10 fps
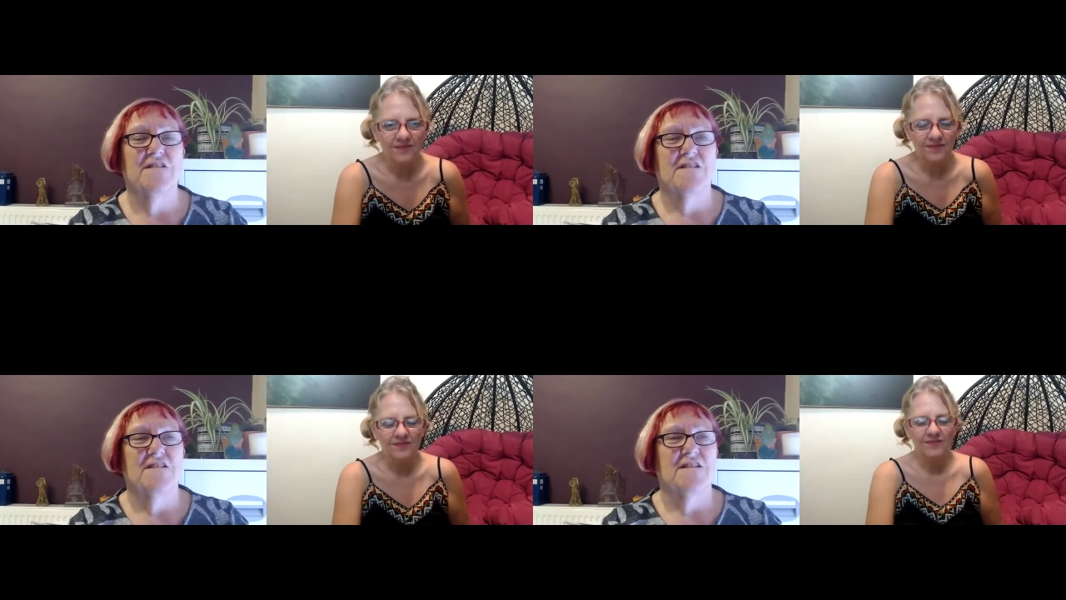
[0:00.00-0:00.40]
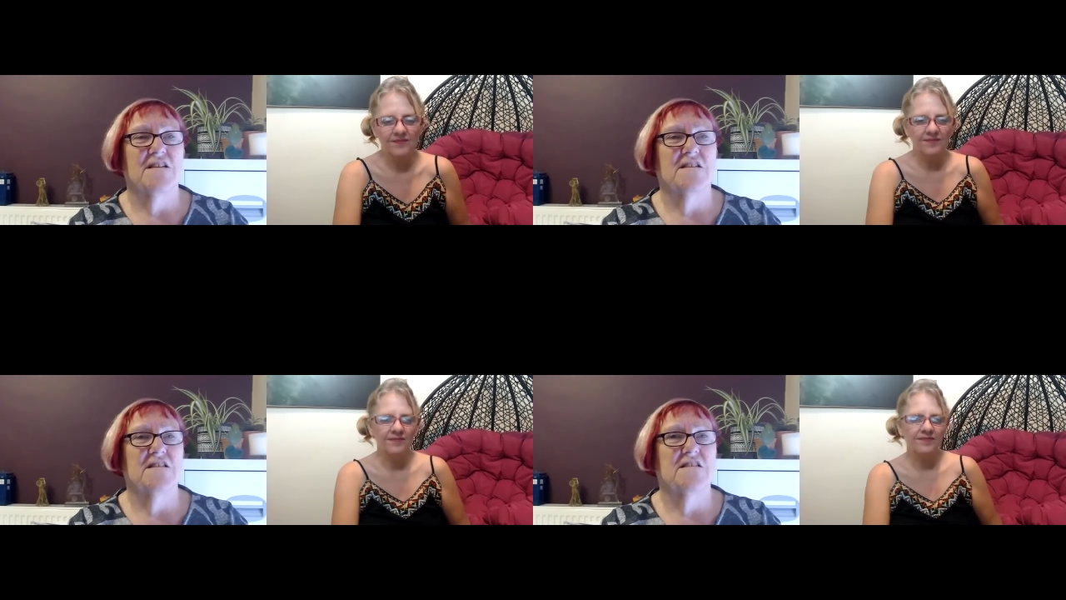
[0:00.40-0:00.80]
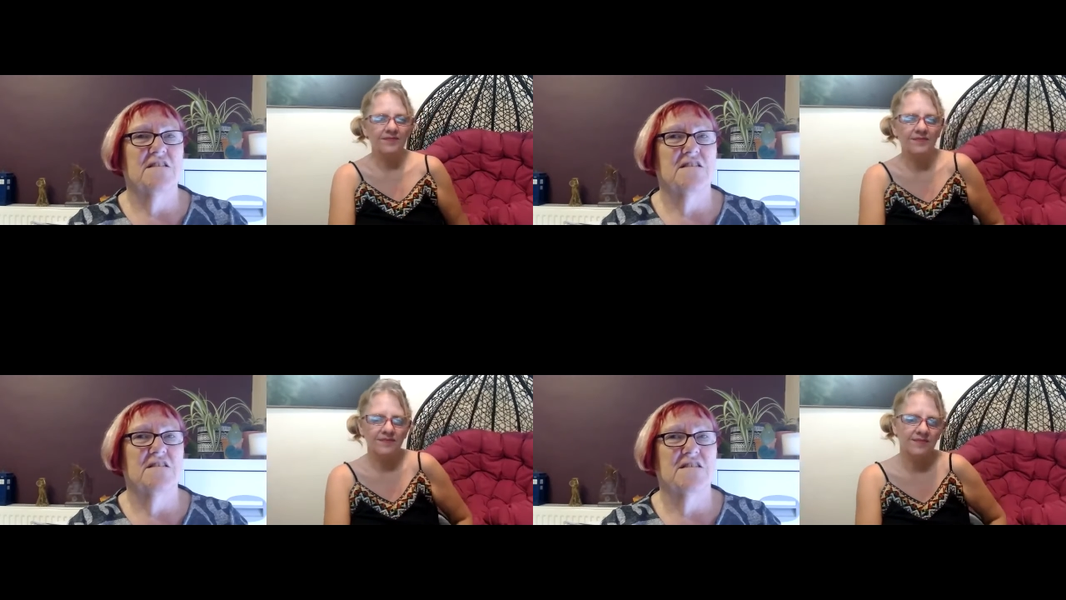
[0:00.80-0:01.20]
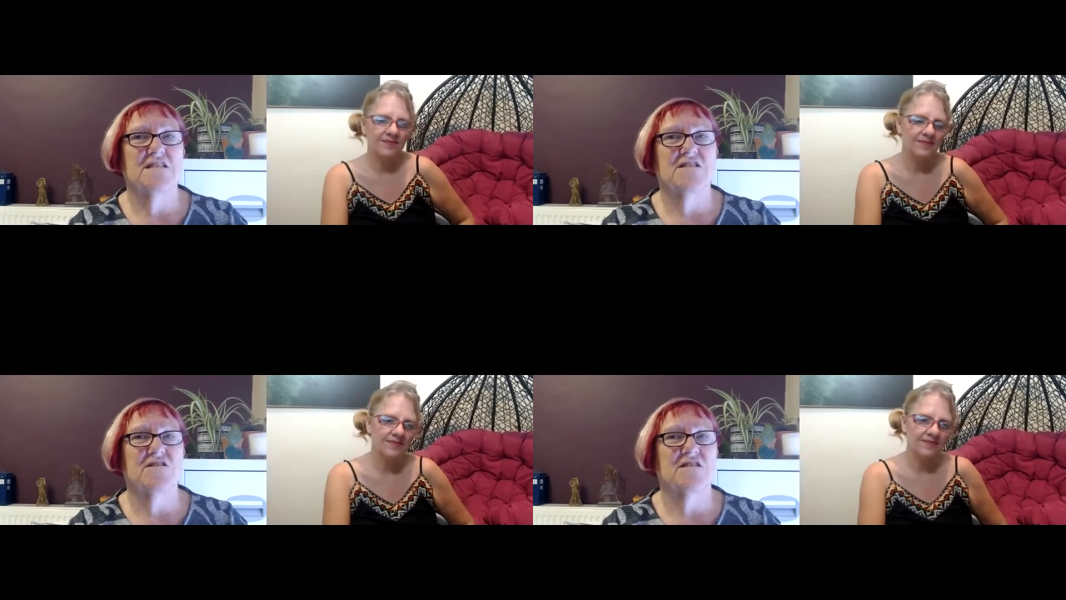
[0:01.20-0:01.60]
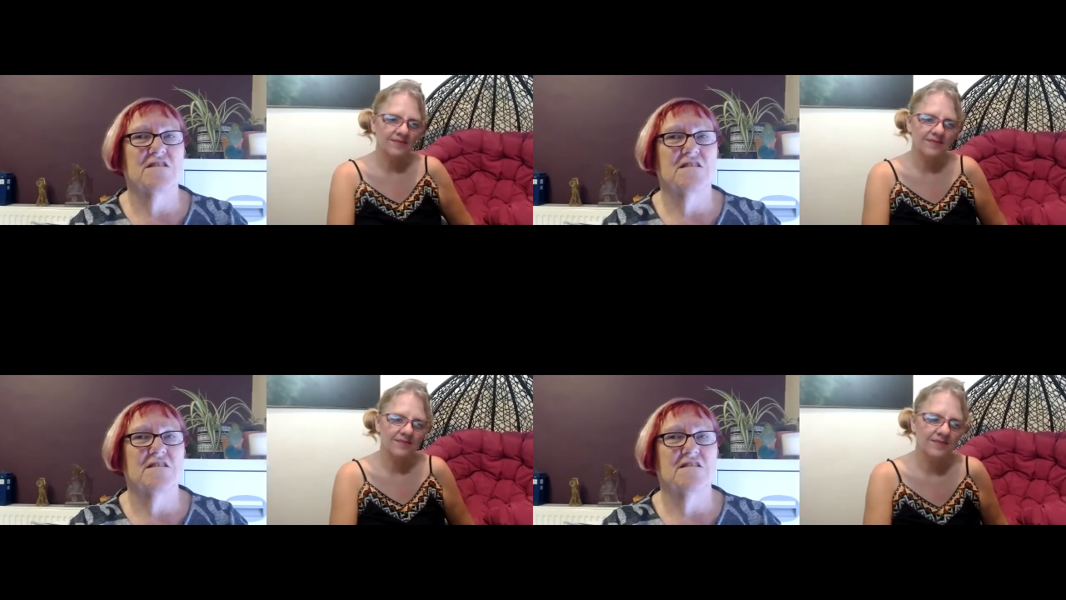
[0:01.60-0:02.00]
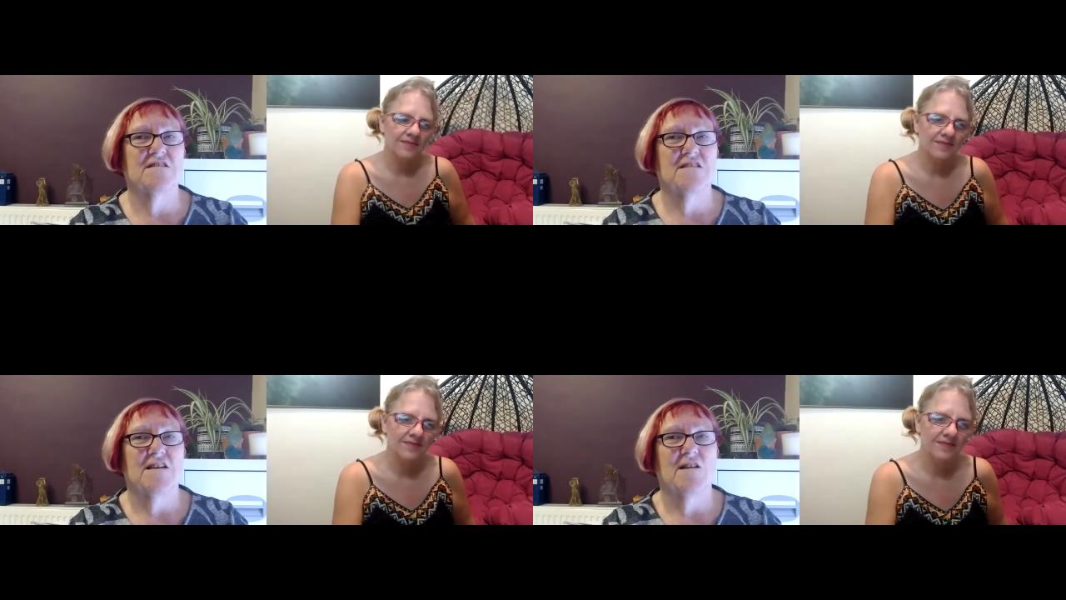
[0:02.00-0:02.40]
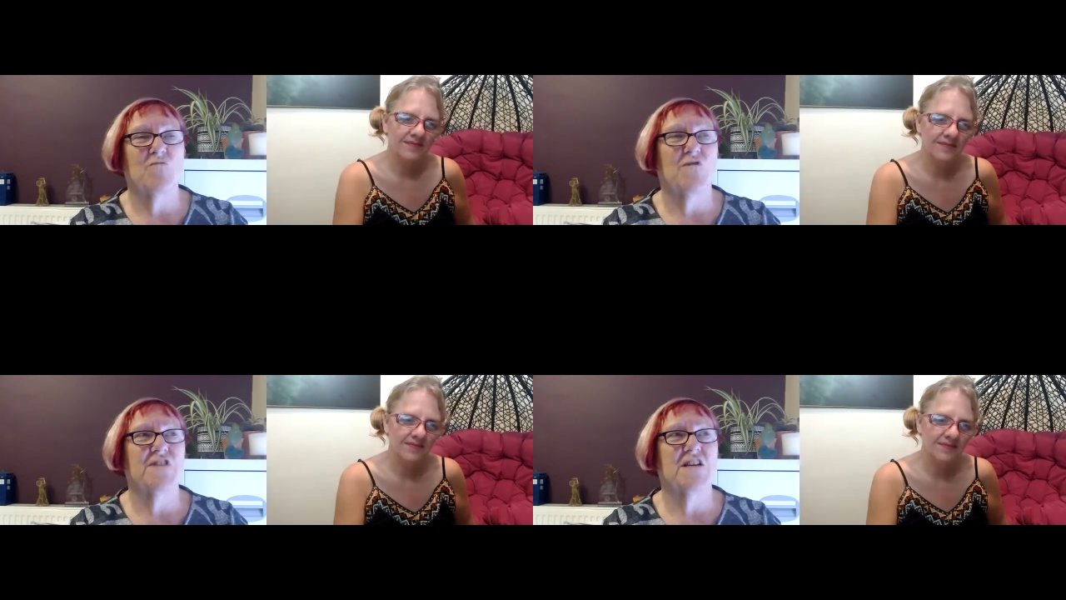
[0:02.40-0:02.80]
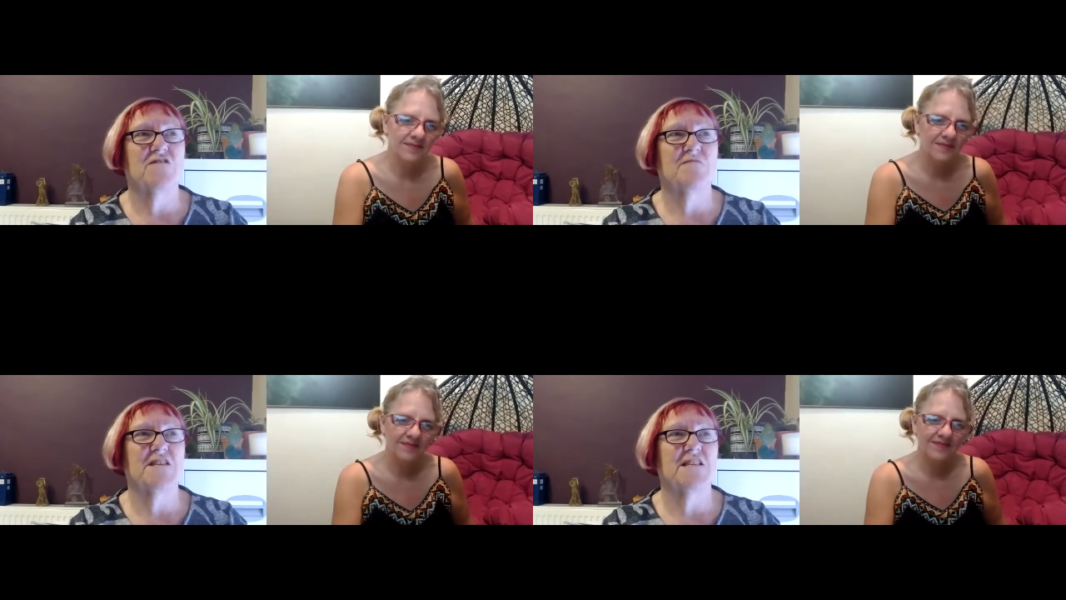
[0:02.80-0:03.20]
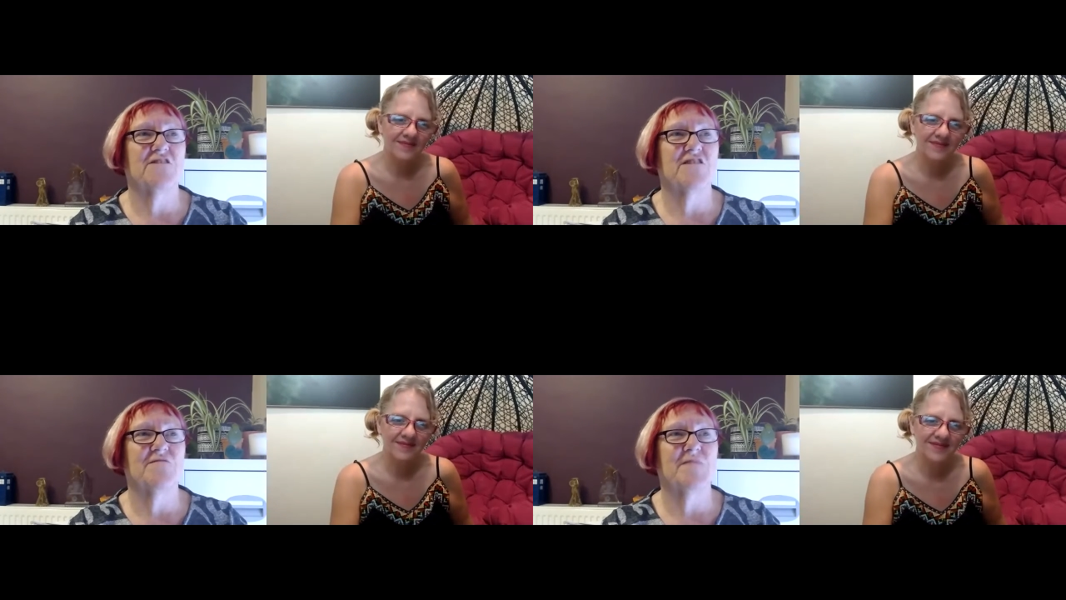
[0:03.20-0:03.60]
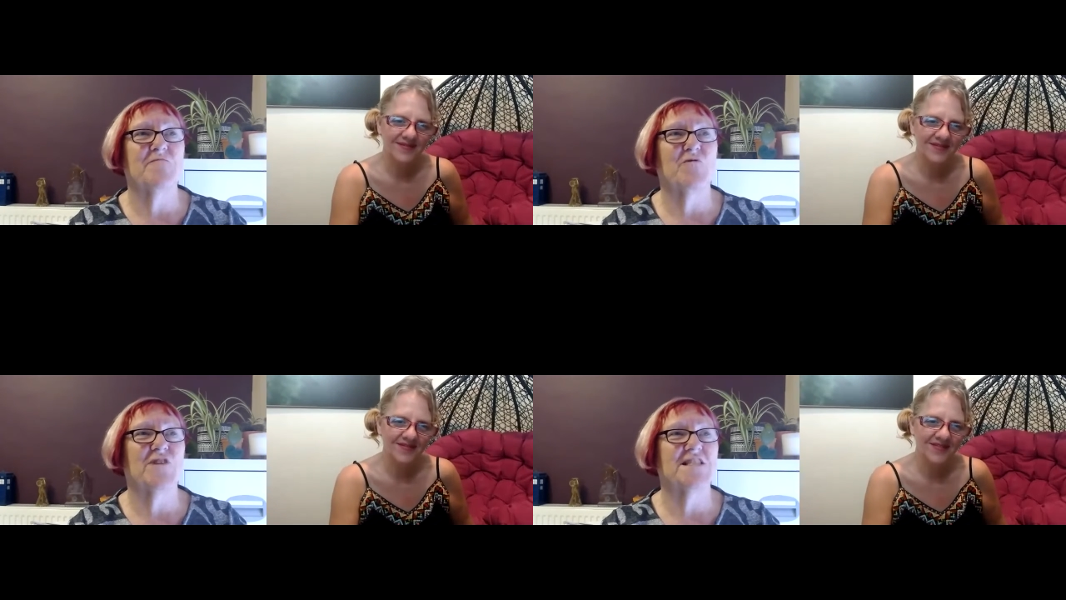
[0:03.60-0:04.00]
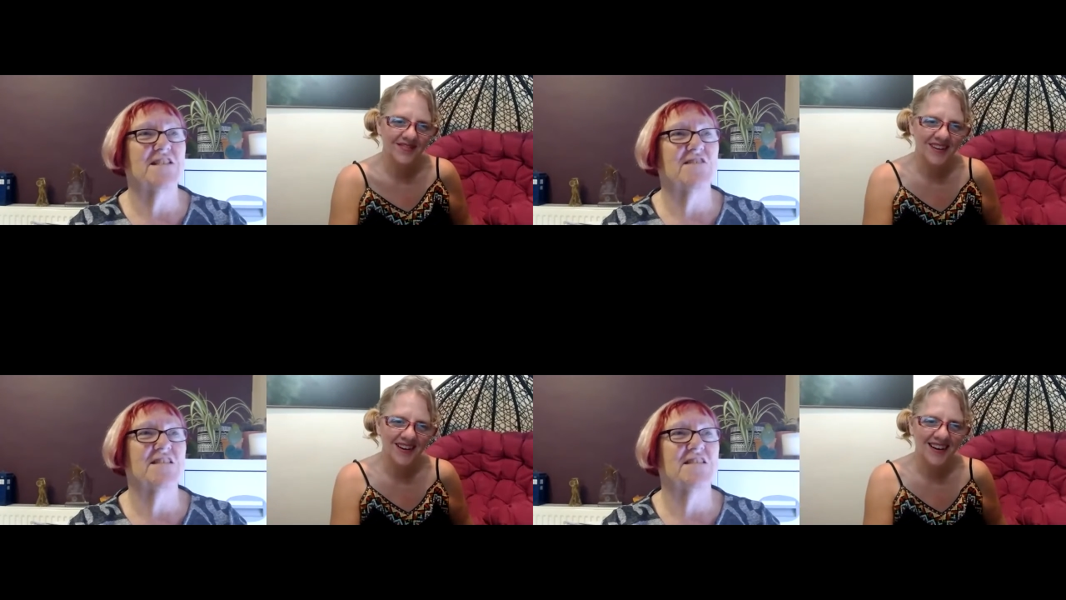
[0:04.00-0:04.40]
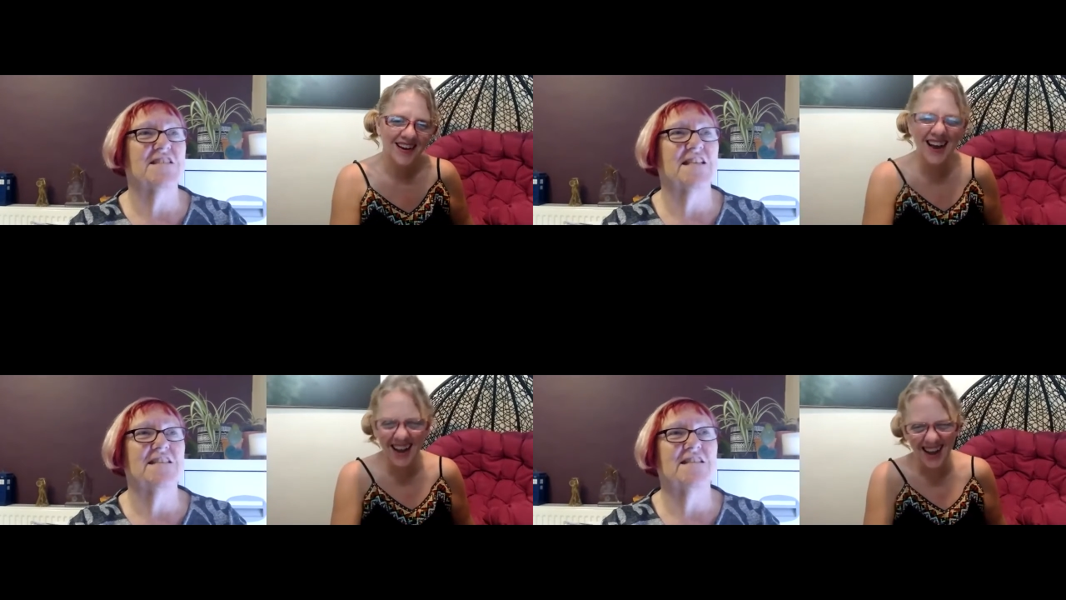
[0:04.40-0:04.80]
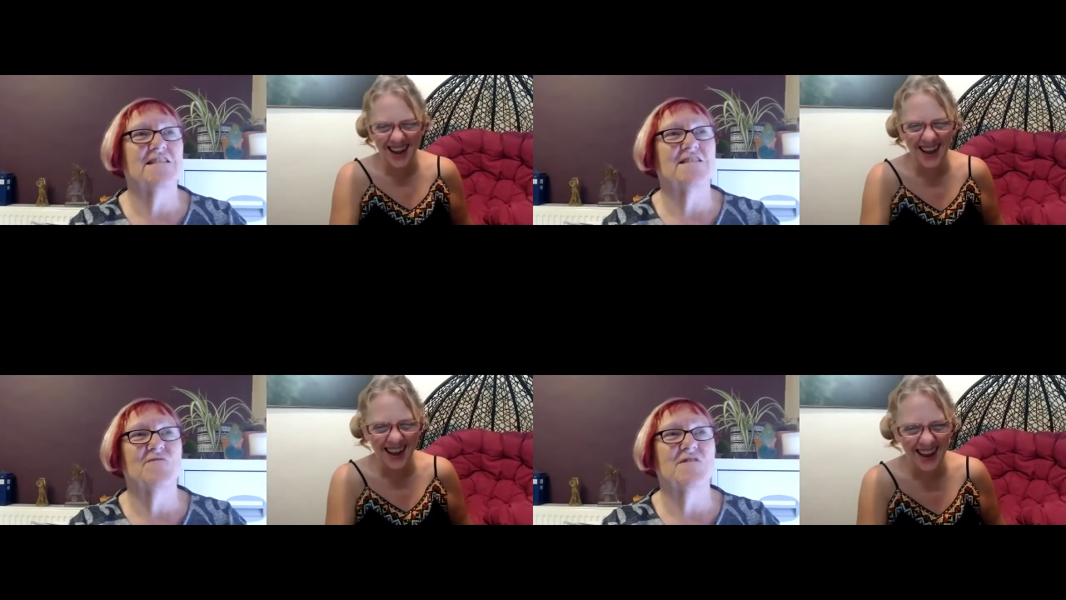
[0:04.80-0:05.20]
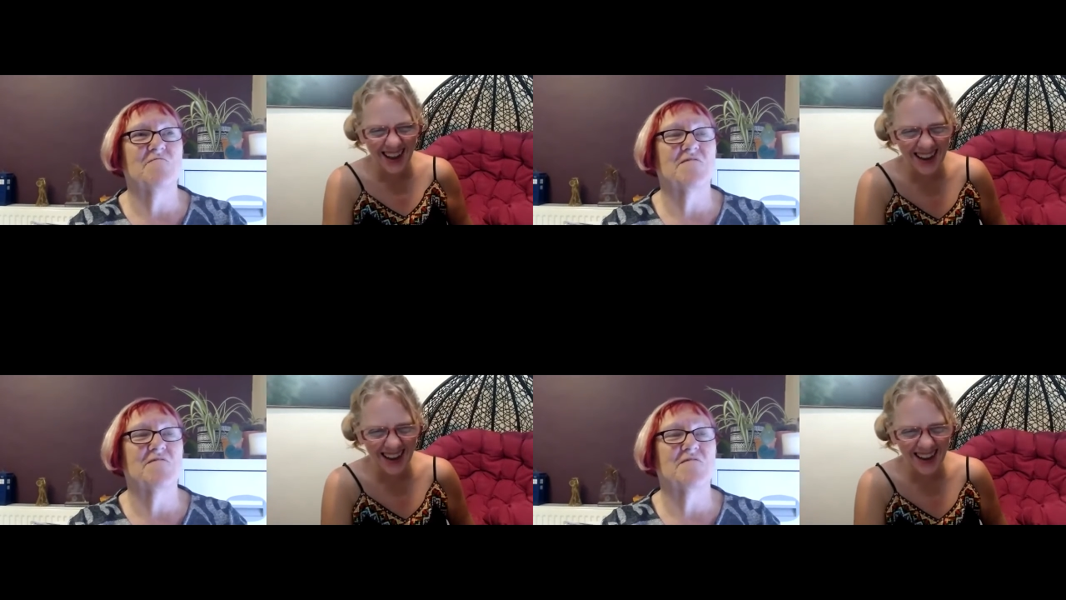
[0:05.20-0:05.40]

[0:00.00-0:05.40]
Speaker 1: Mm. And that's just uh, I'm waffling on a bit now. I can't remember what I started the sentence with.